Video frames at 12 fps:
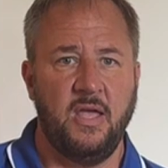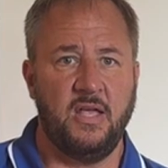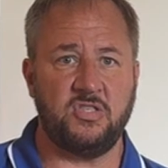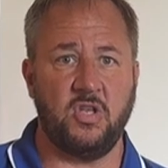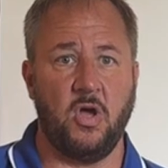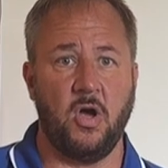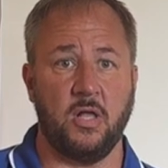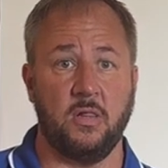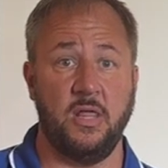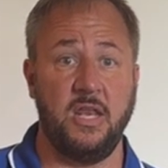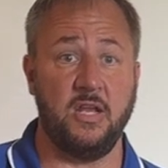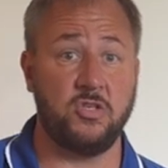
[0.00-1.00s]
Is the dog
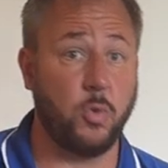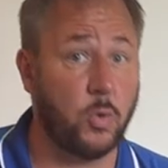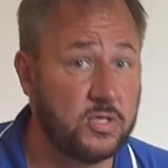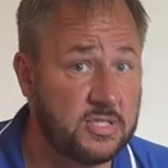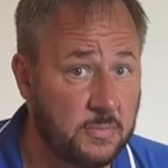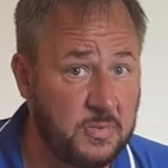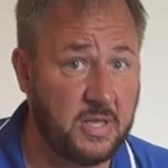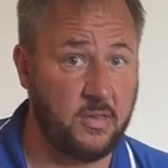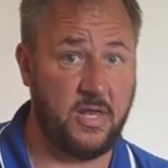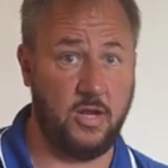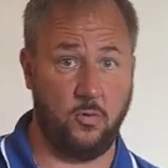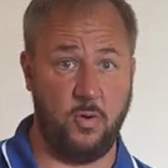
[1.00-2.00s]
leaning towards something,
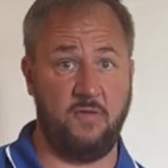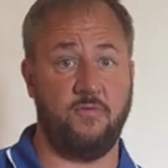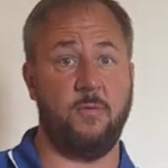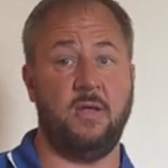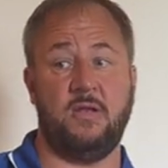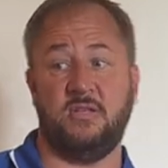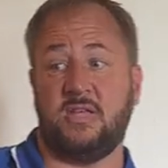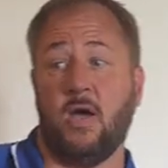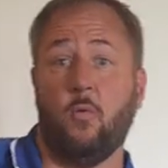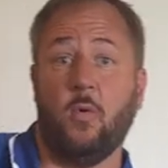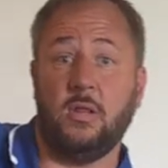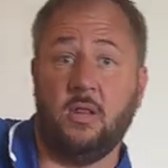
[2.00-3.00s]
leaning away from it? Is
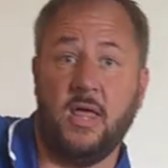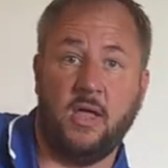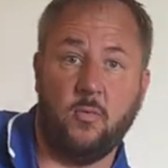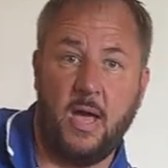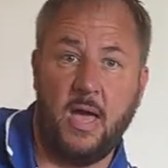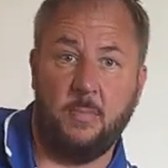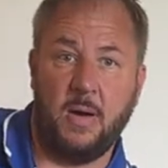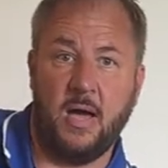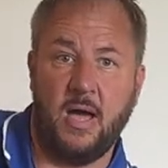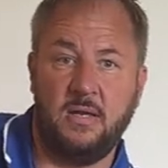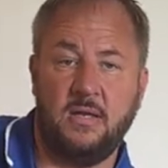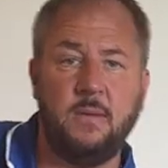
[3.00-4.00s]
got one leg way out
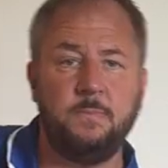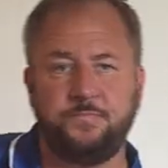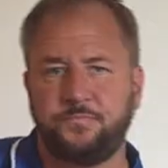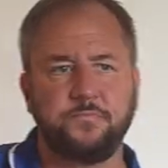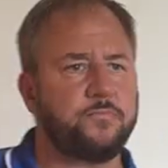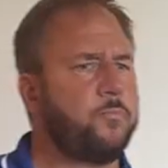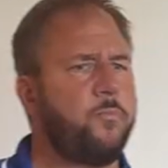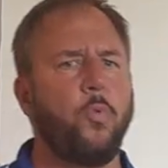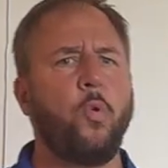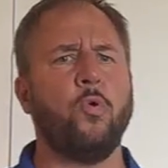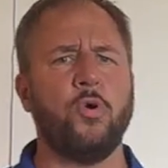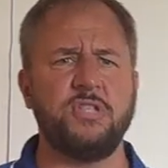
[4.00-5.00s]
behind it,
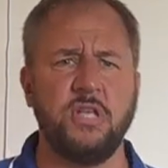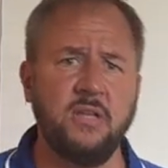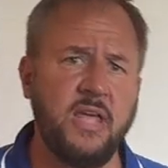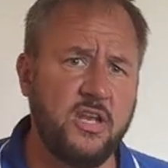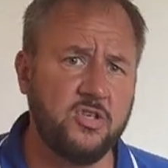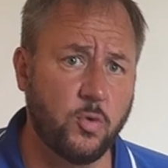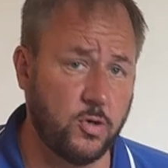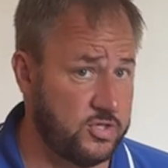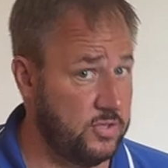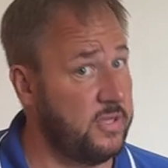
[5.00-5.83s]
or is it leaning towards you?